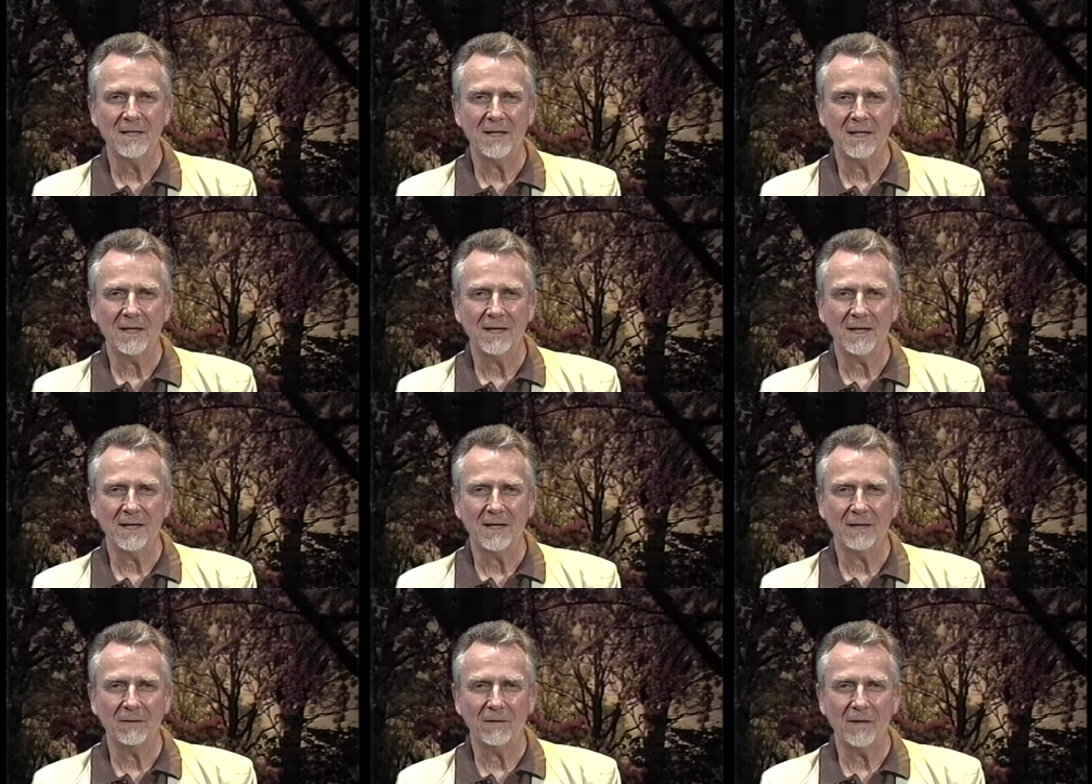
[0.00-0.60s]

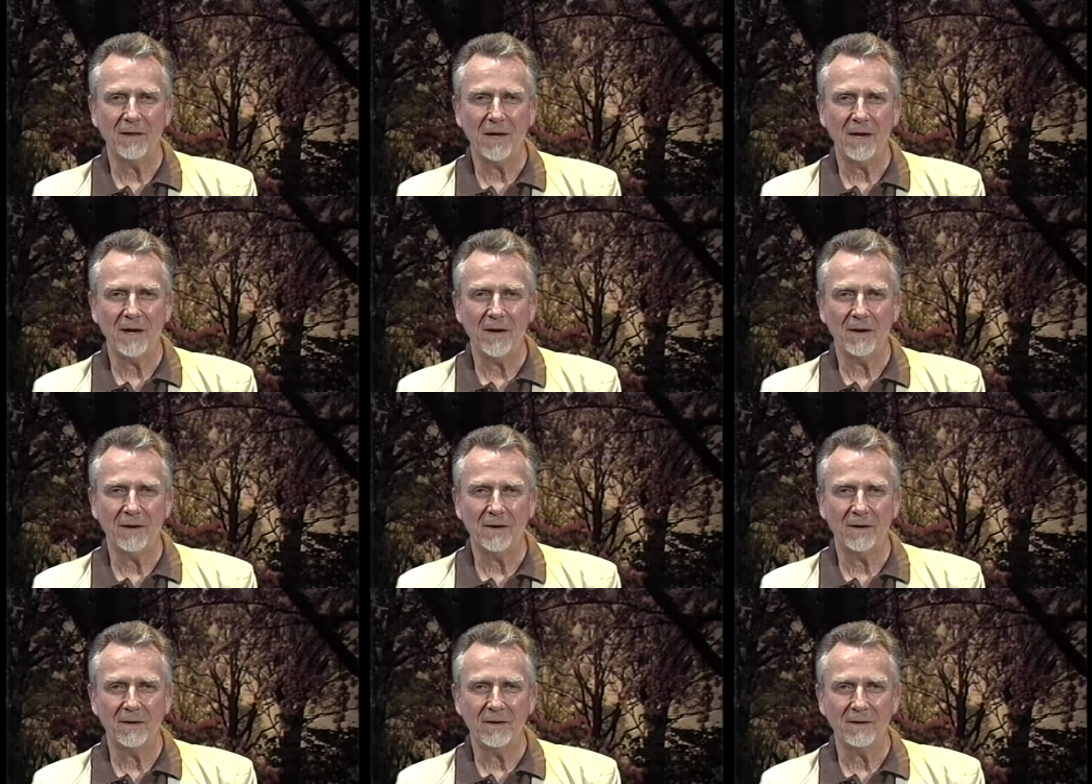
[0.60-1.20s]

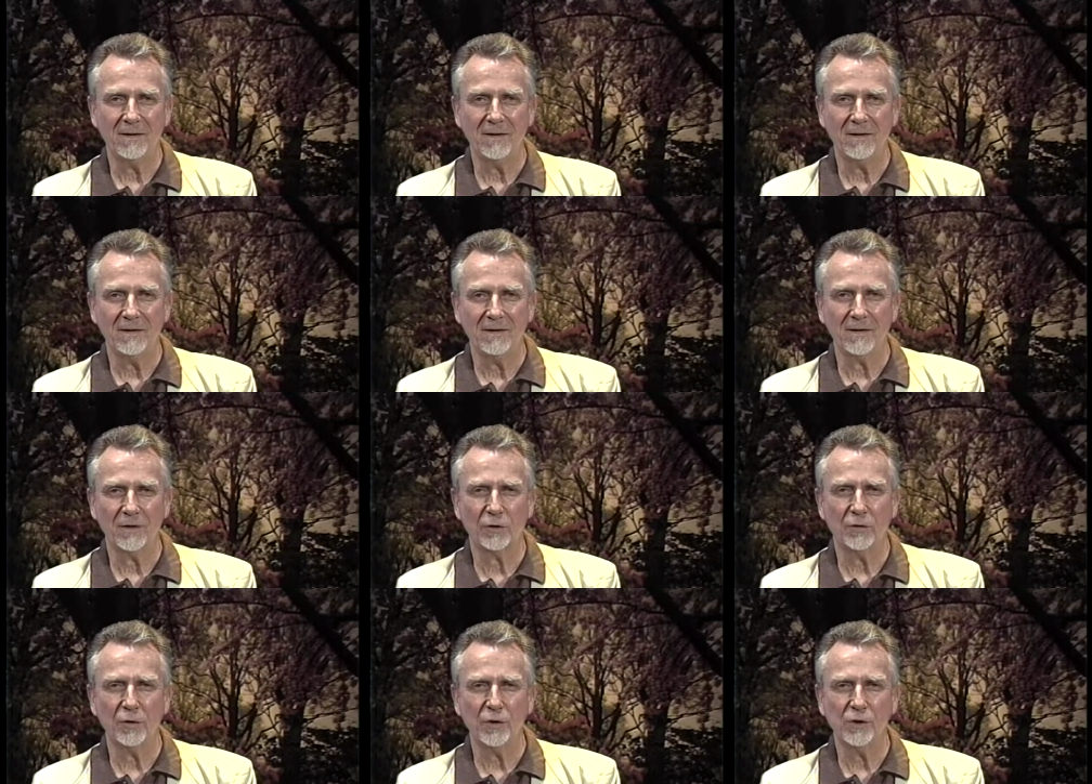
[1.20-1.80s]
There,
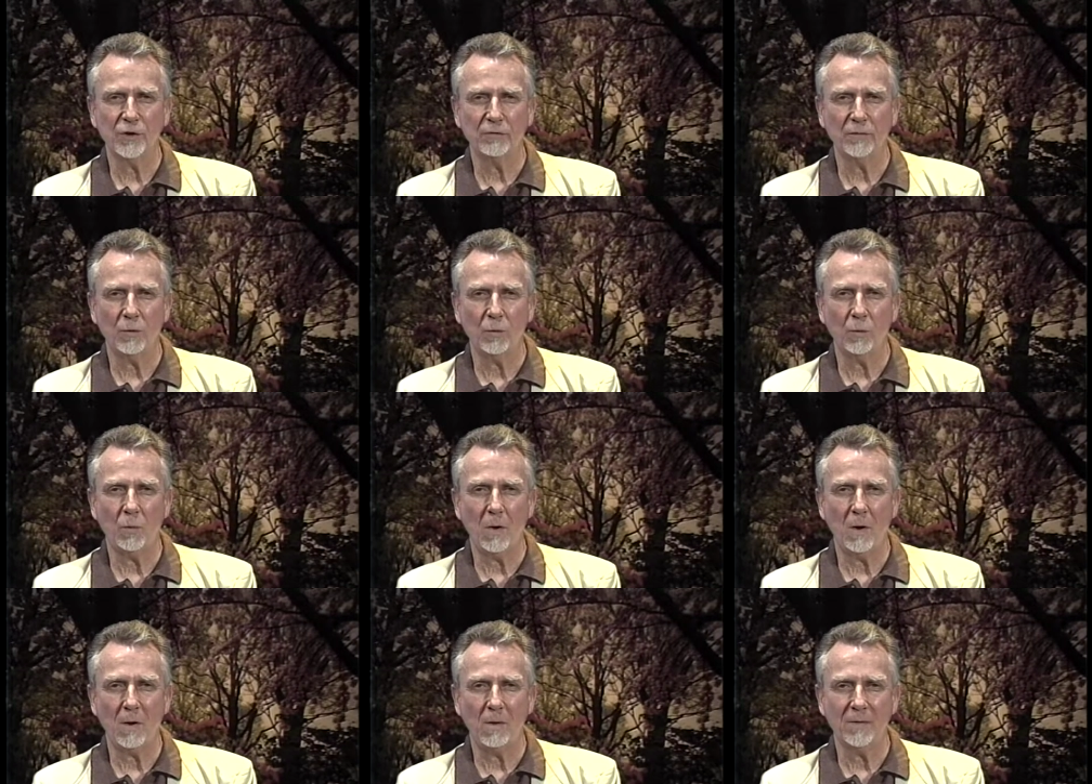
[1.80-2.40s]
the Christopher
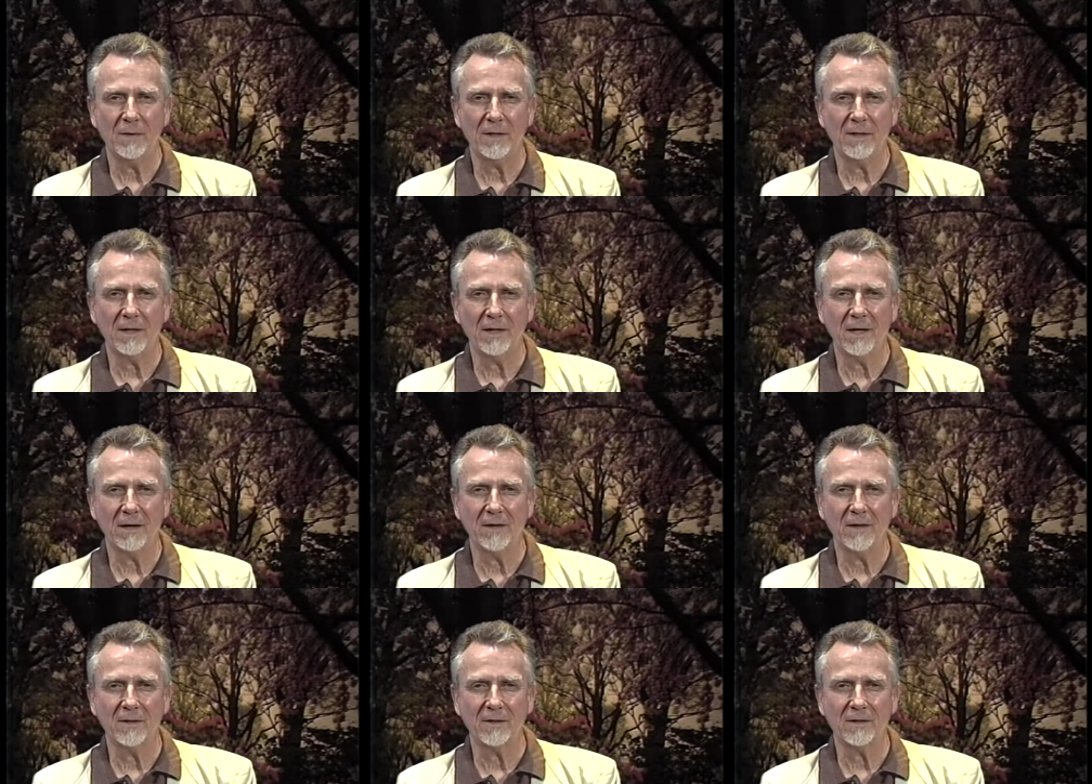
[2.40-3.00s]
Walken
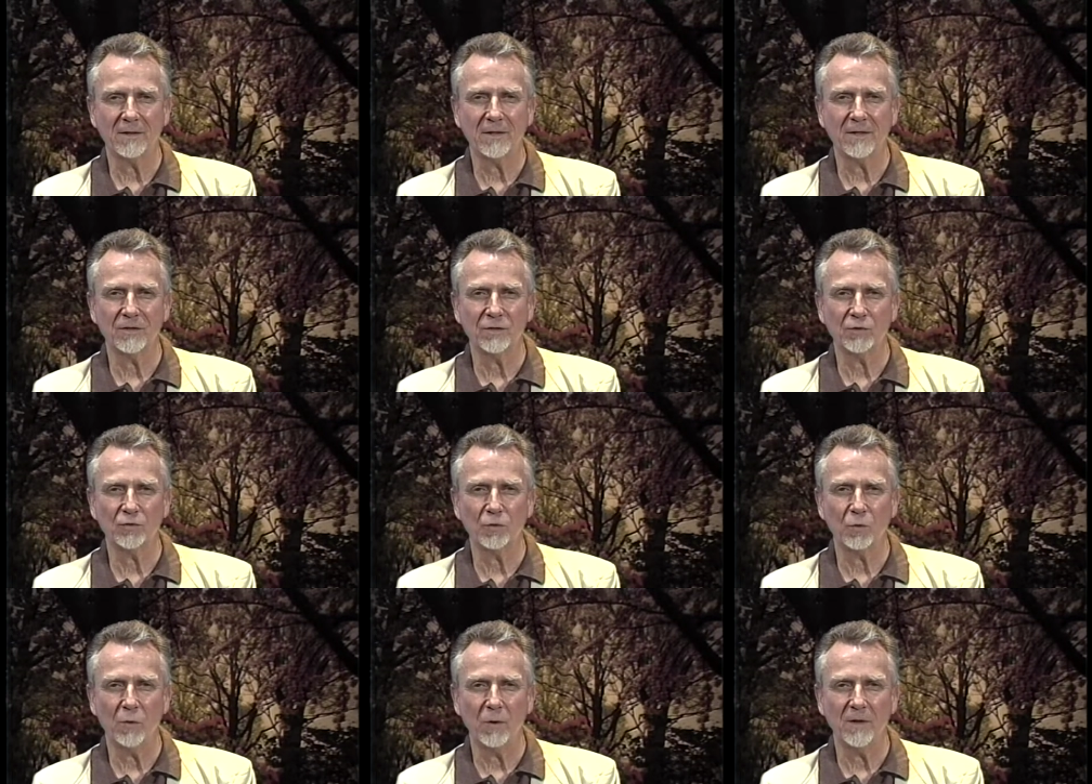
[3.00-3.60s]
character has
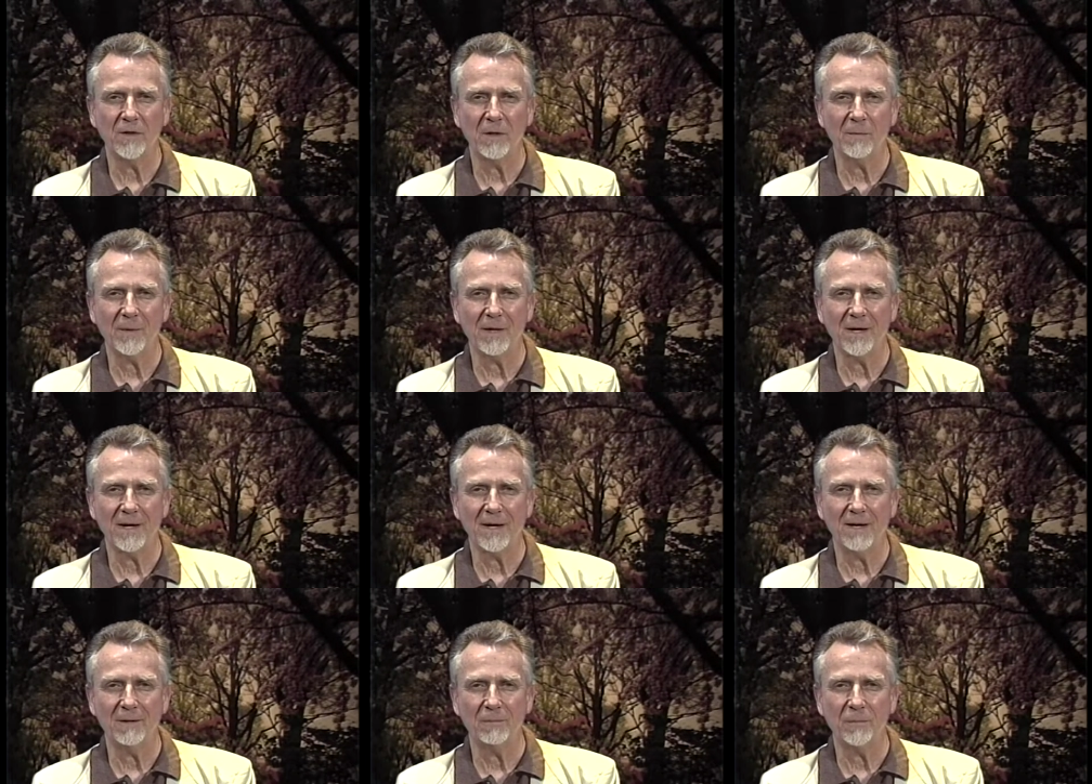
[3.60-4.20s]
joined them
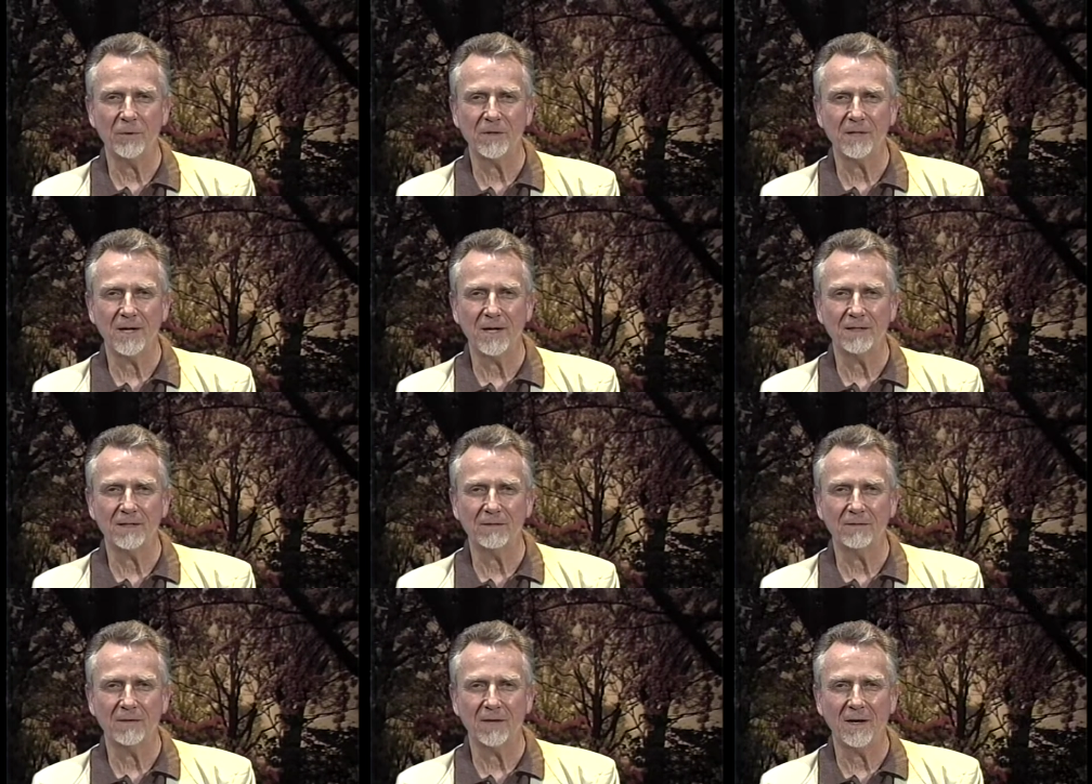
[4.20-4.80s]
again in
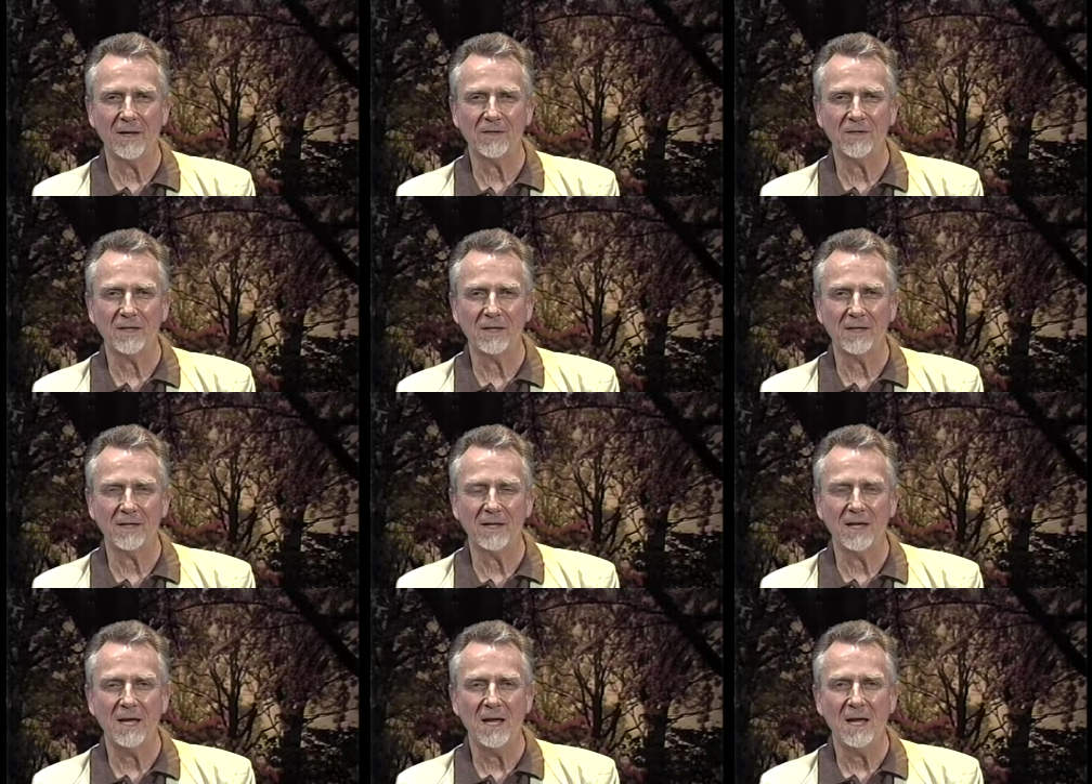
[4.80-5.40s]
protective
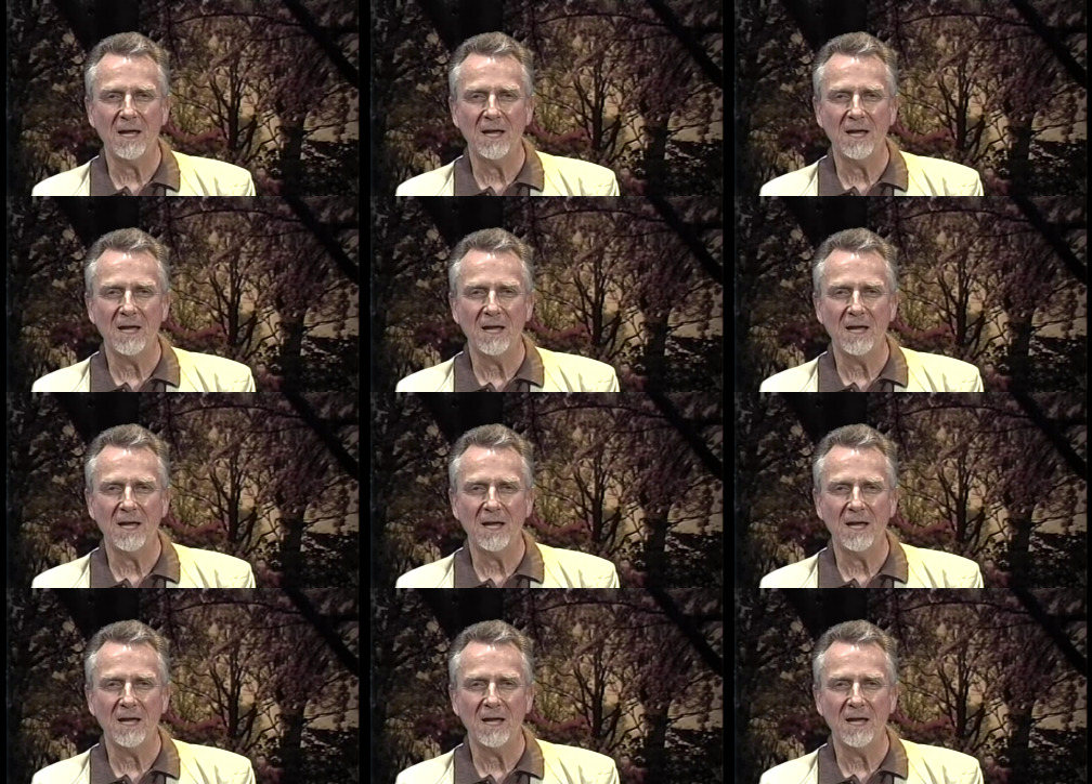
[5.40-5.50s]
custody.